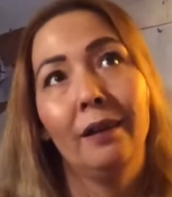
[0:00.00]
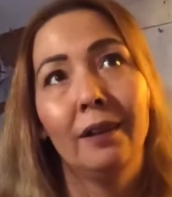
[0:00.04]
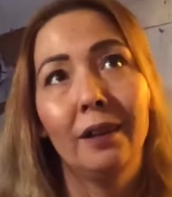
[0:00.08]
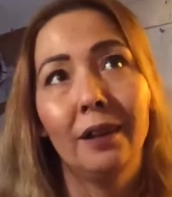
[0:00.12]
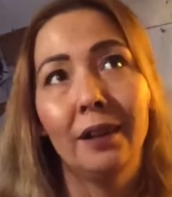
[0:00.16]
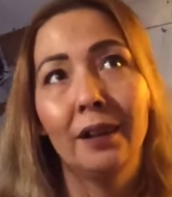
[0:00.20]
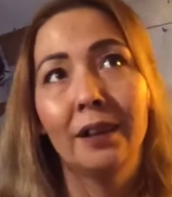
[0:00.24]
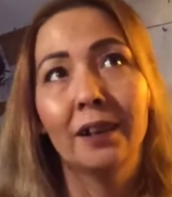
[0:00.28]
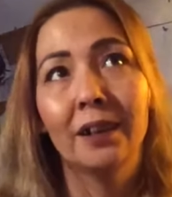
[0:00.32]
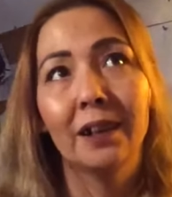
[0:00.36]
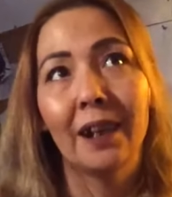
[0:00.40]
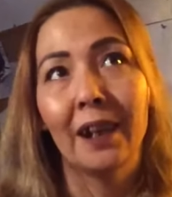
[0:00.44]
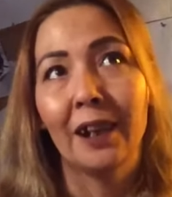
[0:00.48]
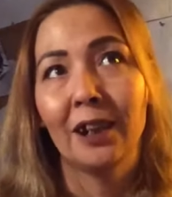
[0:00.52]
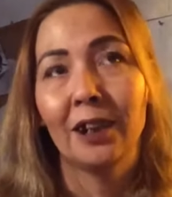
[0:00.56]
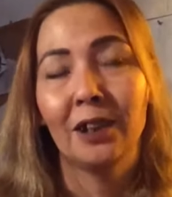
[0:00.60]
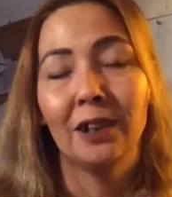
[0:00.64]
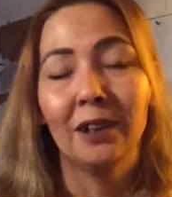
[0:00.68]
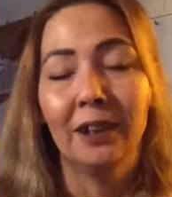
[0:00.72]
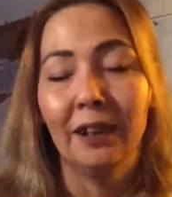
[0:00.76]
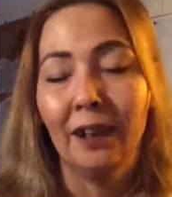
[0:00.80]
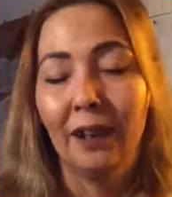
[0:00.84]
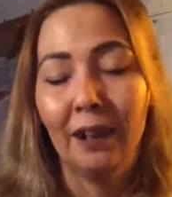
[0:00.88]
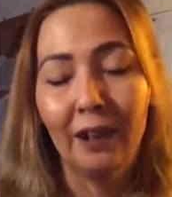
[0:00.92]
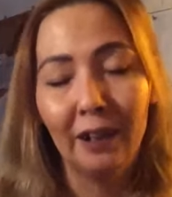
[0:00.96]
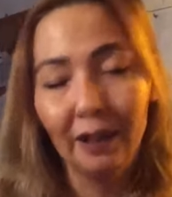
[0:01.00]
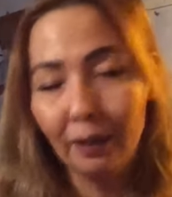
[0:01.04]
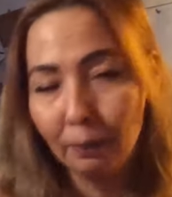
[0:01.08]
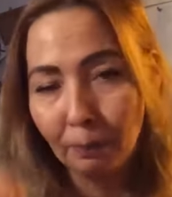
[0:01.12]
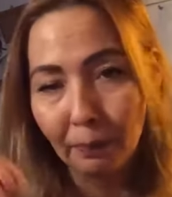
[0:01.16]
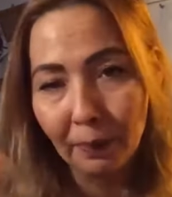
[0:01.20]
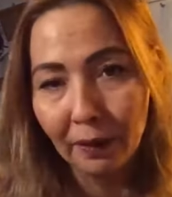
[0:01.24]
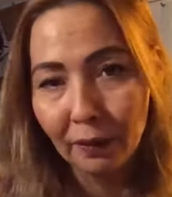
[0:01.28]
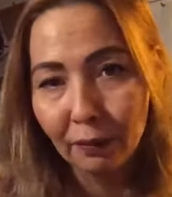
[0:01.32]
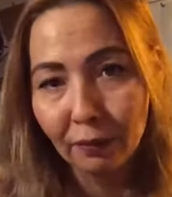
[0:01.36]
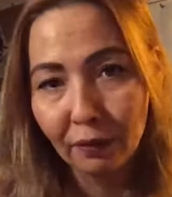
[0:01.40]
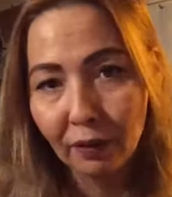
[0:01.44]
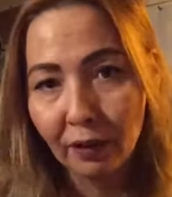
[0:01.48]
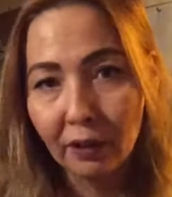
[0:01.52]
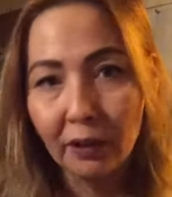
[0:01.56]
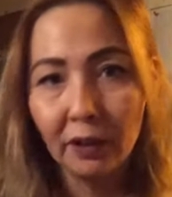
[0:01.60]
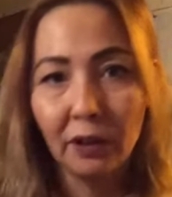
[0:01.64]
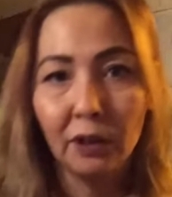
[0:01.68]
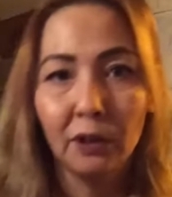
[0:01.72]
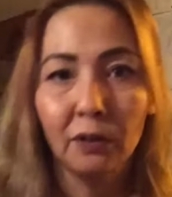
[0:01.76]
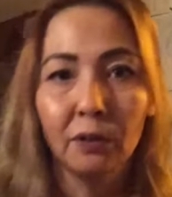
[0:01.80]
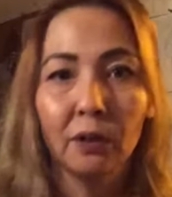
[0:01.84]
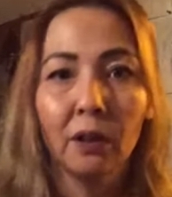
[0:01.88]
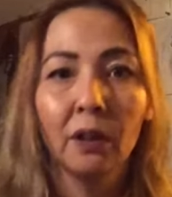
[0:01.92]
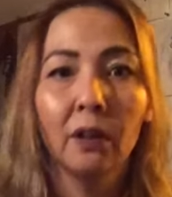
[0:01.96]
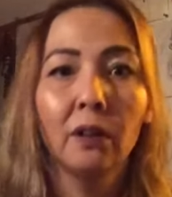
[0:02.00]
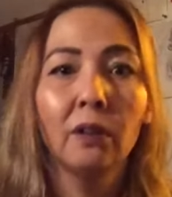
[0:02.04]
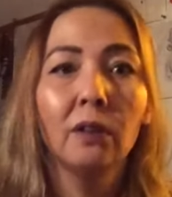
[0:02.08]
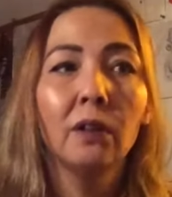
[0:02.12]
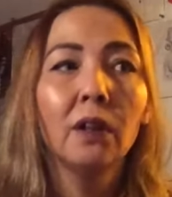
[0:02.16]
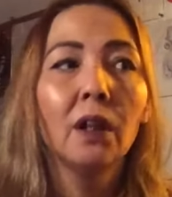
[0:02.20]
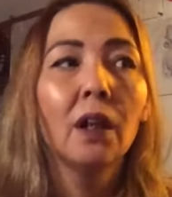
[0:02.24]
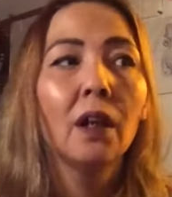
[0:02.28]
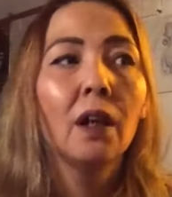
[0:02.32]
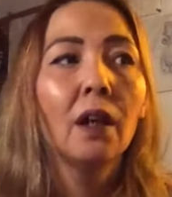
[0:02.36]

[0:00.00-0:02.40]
it's actually a little bit funny, you know.